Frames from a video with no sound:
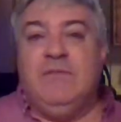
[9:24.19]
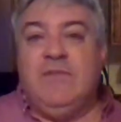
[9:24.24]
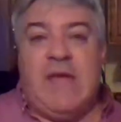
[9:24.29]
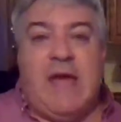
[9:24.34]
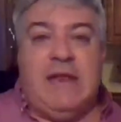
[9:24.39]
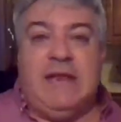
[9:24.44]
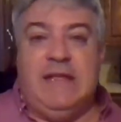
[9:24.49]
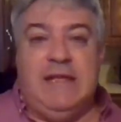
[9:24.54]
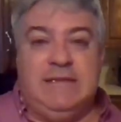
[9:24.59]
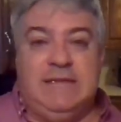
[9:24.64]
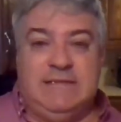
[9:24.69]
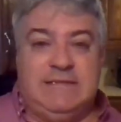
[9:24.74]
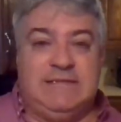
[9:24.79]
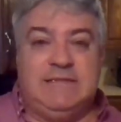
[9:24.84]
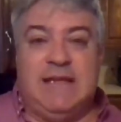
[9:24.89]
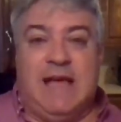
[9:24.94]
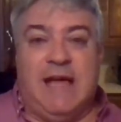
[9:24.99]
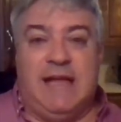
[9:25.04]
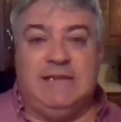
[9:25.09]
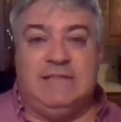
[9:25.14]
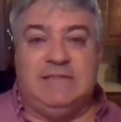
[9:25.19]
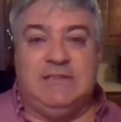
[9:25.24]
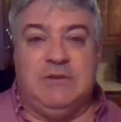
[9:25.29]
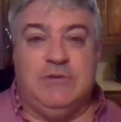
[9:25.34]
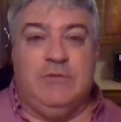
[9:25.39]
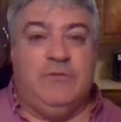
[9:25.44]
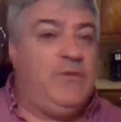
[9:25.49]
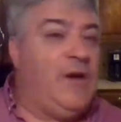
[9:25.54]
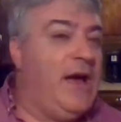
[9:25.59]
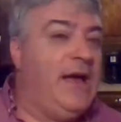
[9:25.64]
that he decides
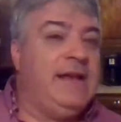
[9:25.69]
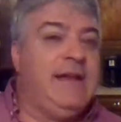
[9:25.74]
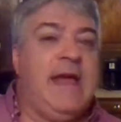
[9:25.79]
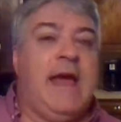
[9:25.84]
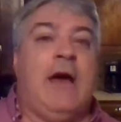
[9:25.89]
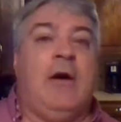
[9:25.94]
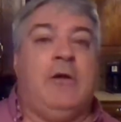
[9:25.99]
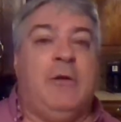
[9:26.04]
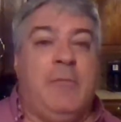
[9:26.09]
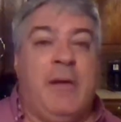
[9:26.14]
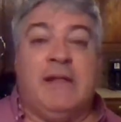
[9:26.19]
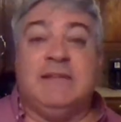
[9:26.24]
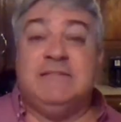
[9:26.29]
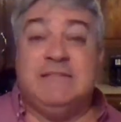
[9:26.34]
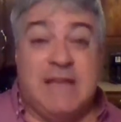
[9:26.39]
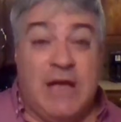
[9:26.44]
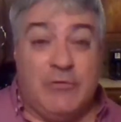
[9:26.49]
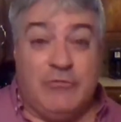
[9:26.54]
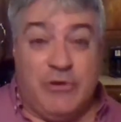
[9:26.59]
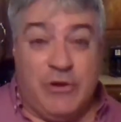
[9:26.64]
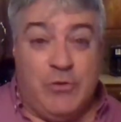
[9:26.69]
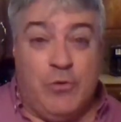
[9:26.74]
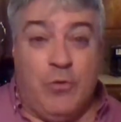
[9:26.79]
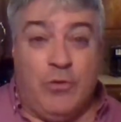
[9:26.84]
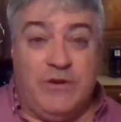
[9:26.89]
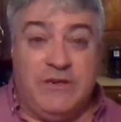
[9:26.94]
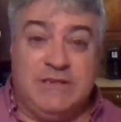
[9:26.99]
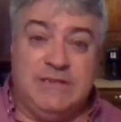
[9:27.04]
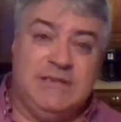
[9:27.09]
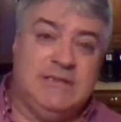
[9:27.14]
to find out about sound
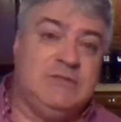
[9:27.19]
recordings,